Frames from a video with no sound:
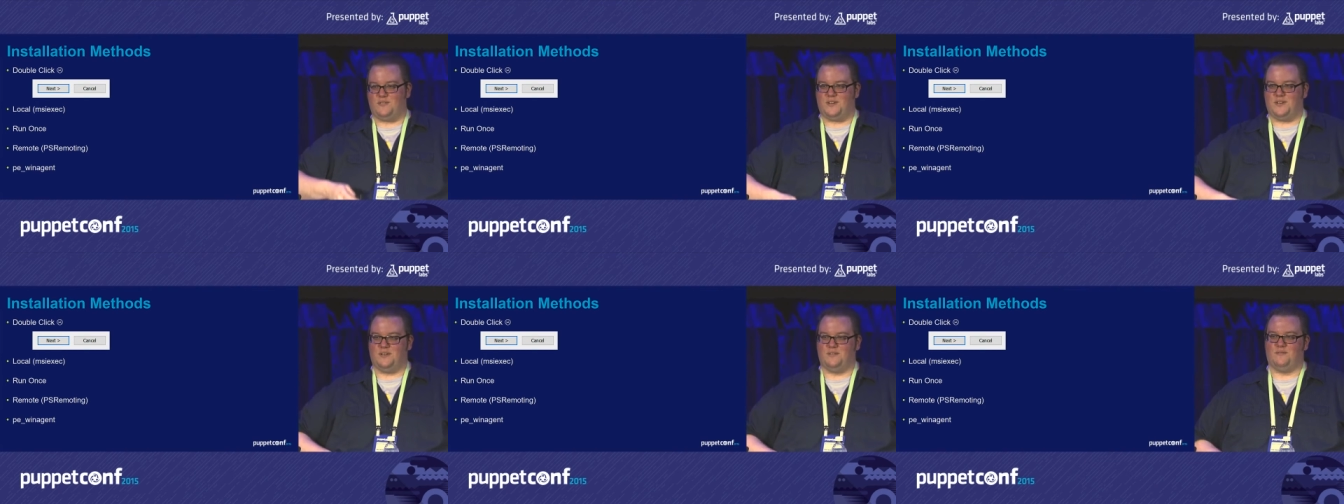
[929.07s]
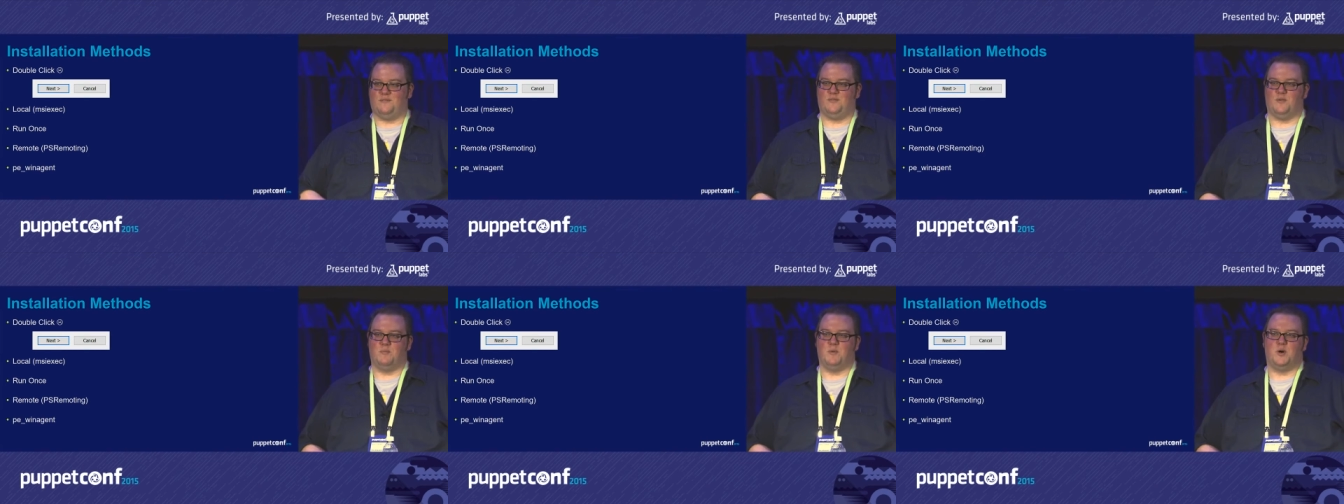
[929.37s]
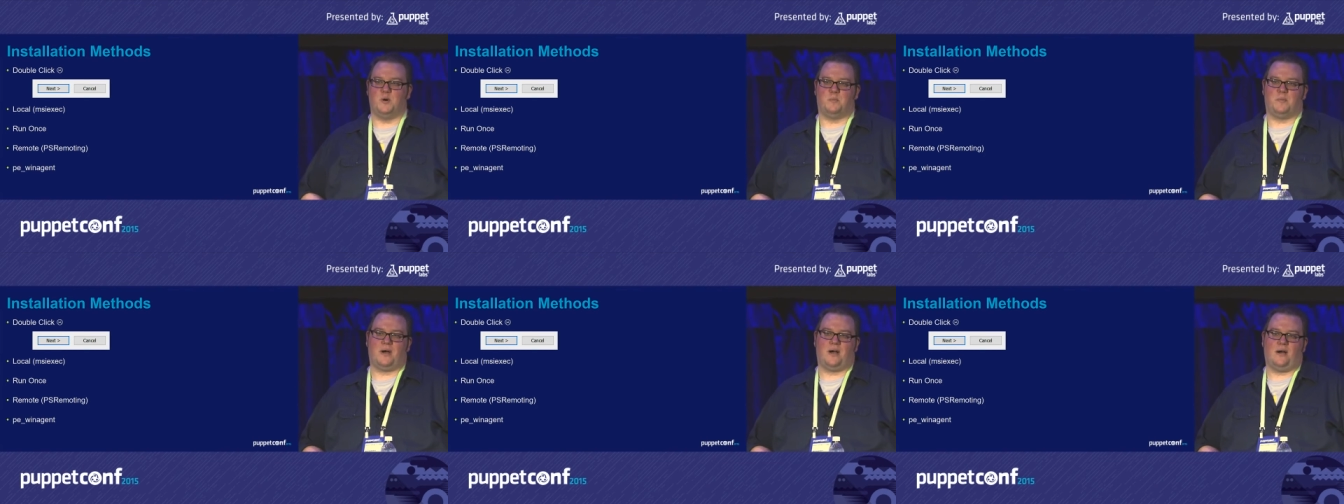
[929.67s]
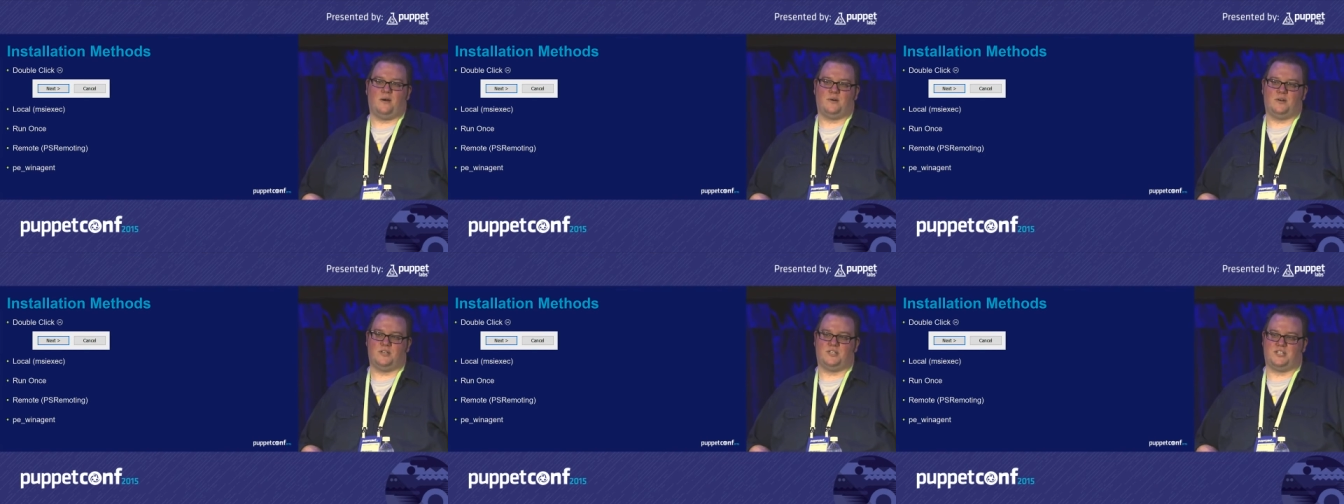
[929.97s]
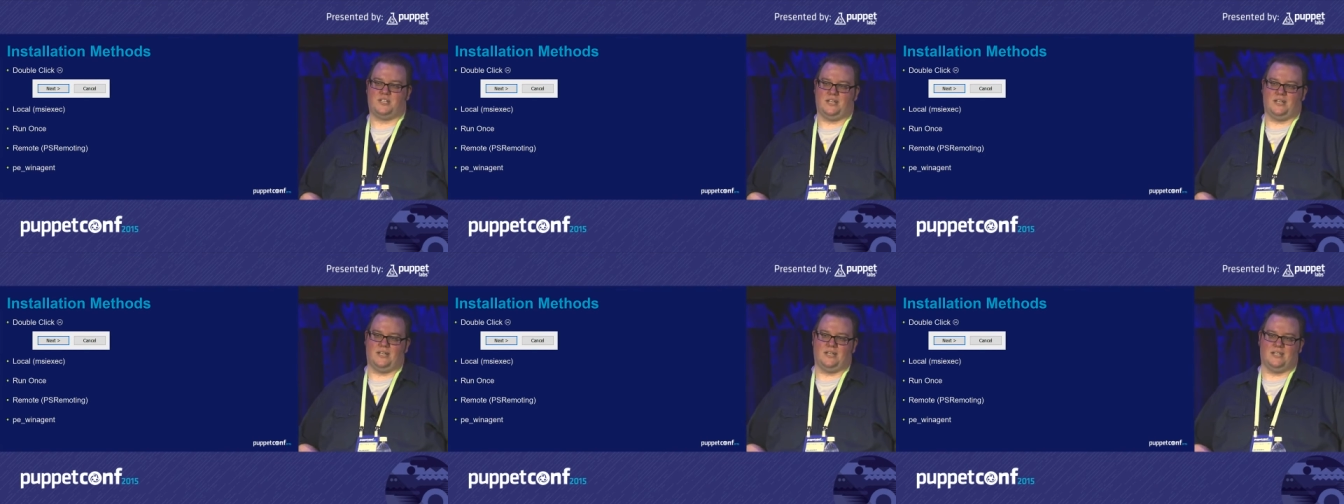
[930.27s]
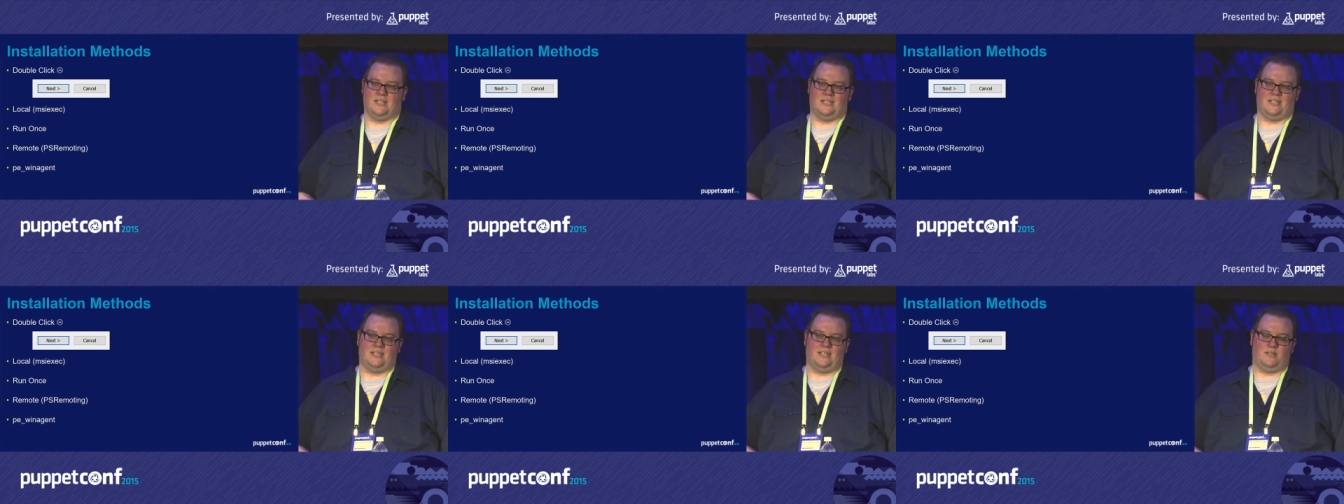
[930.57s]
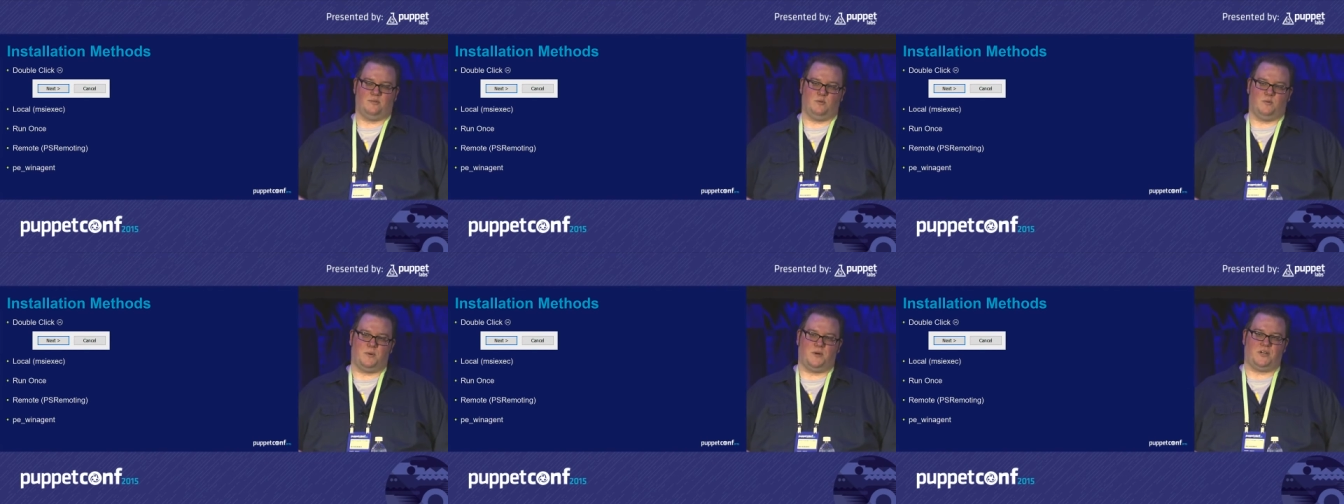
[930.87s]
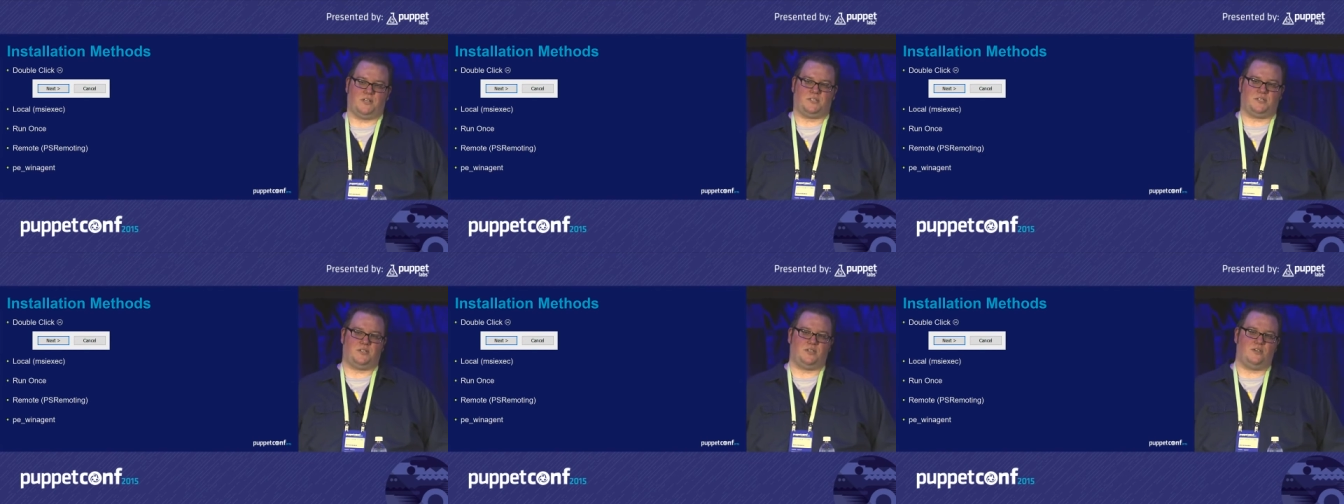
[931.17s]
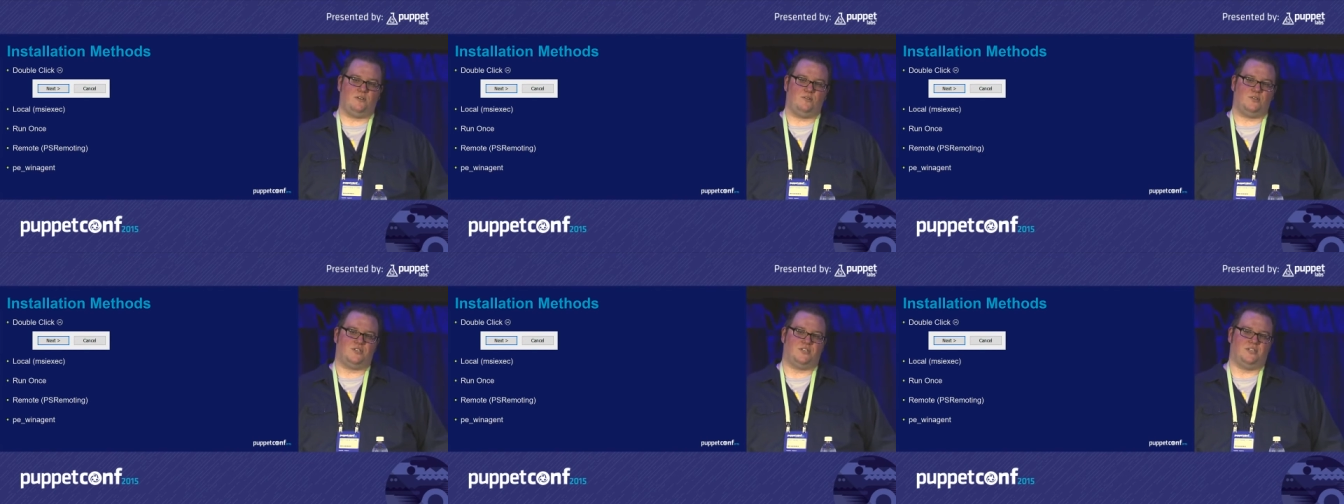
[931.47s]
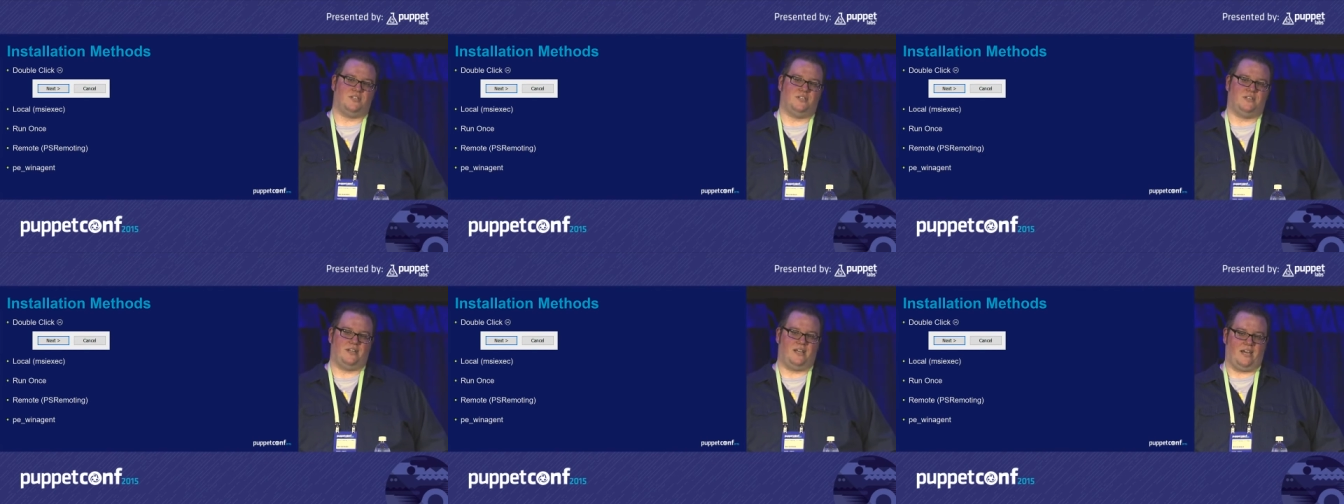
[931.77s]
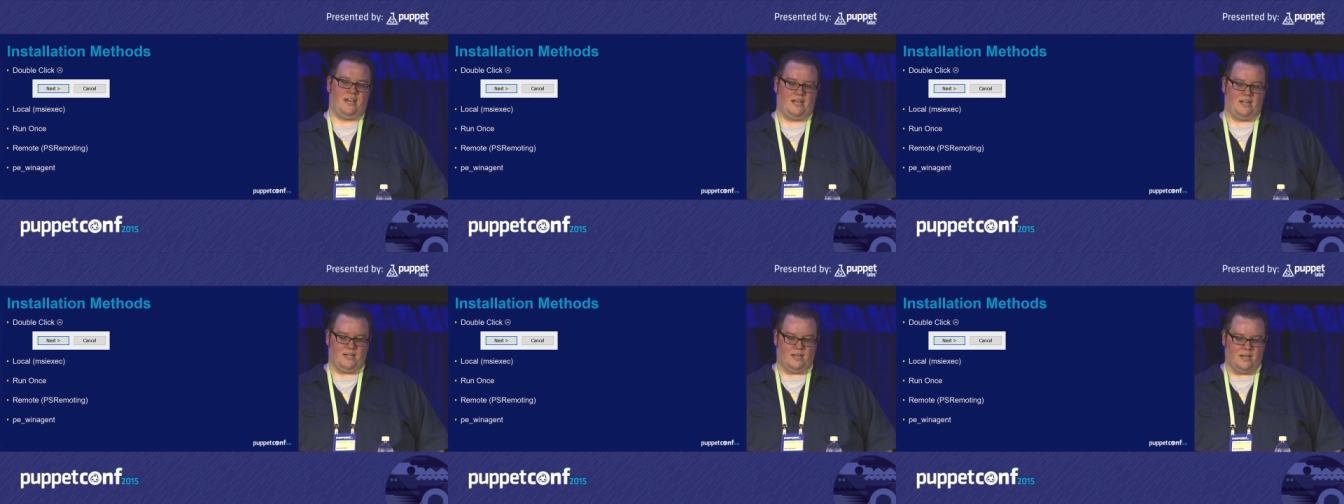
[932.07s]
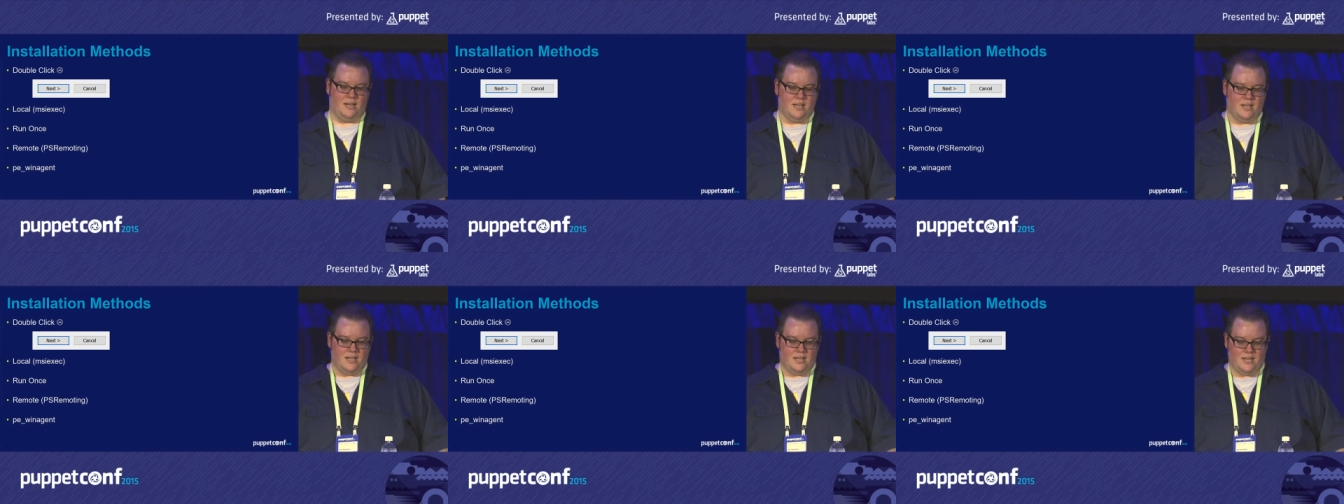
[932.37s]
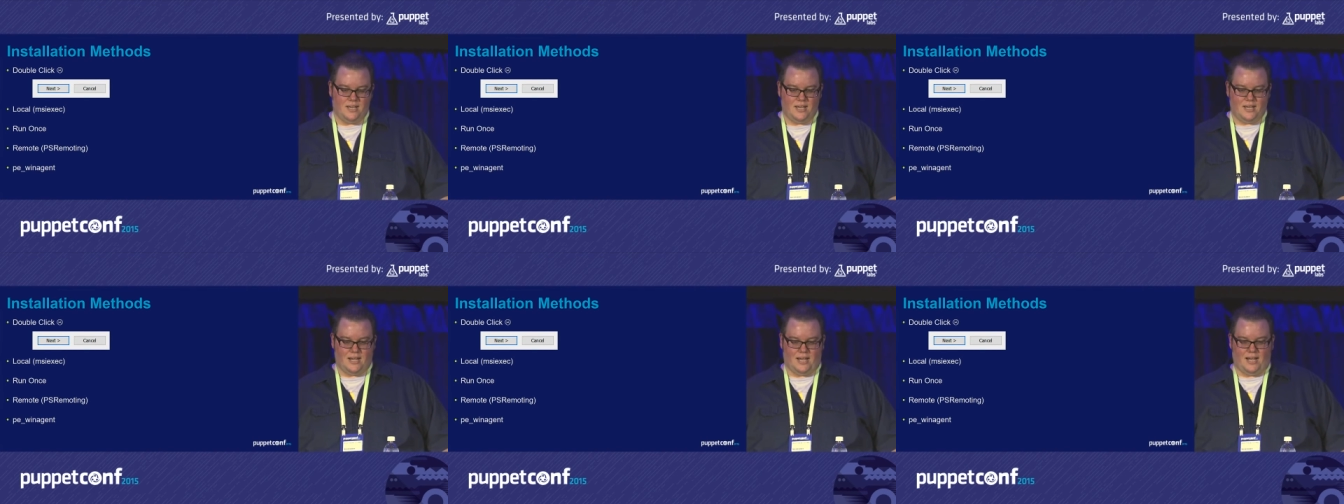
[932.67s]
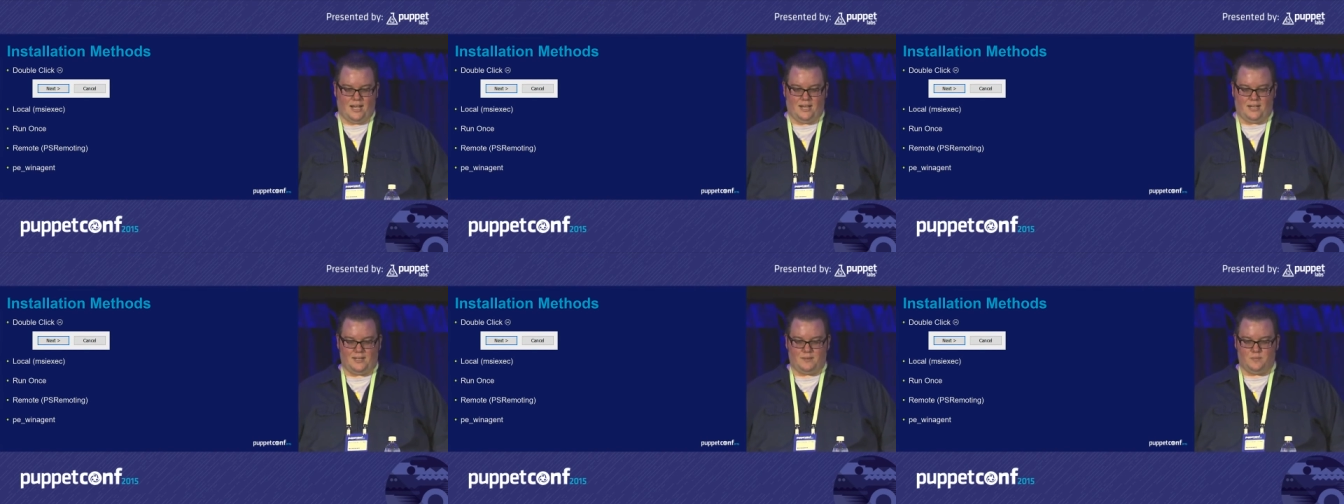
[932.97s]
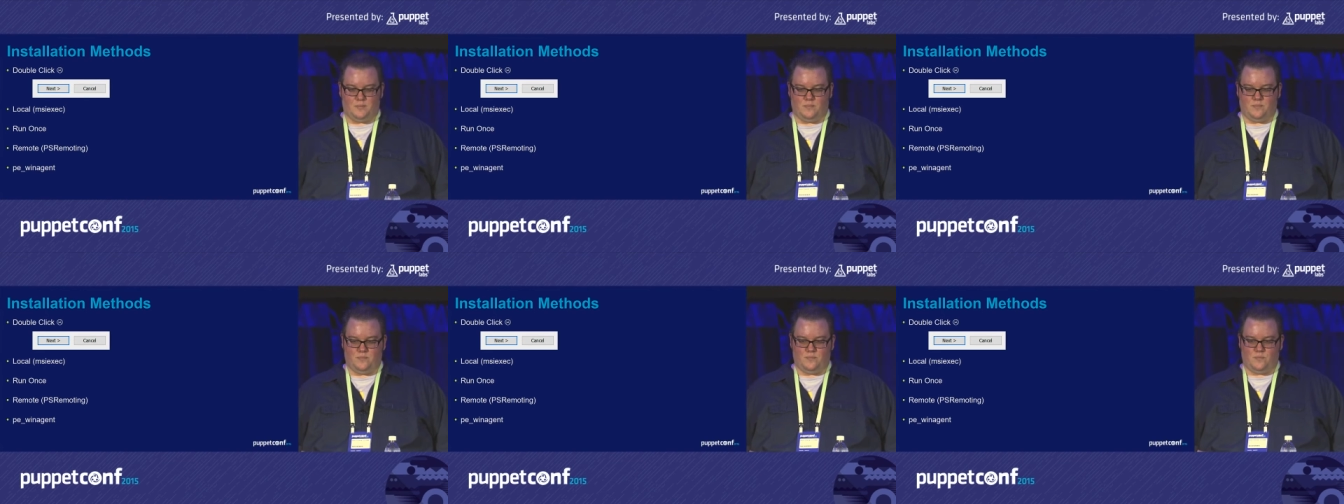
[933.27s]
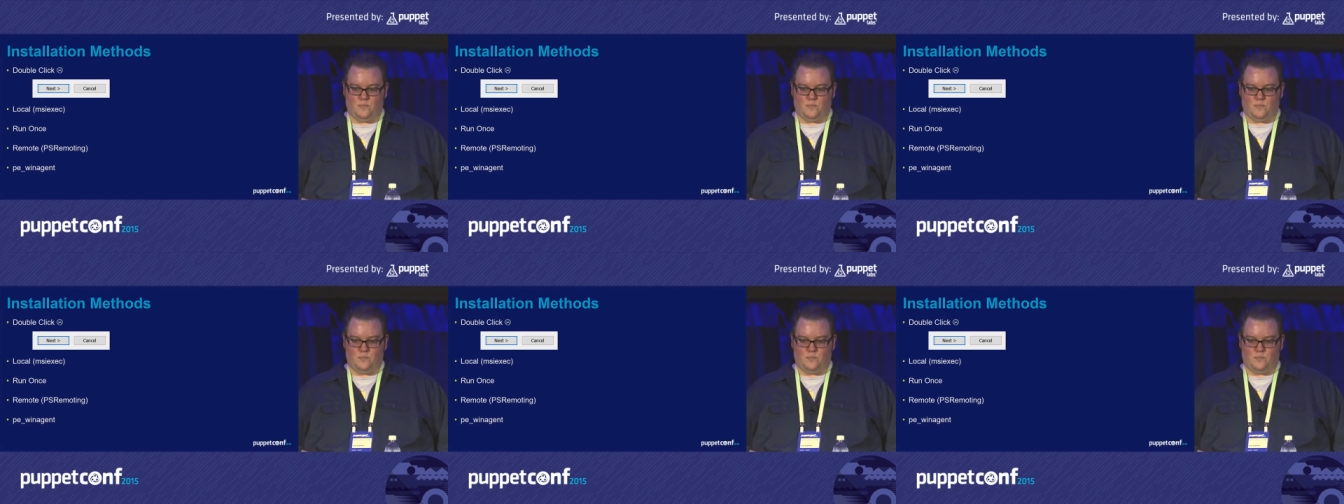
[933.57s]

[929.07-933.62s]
of remote PowerShell and, and remote execution, and um,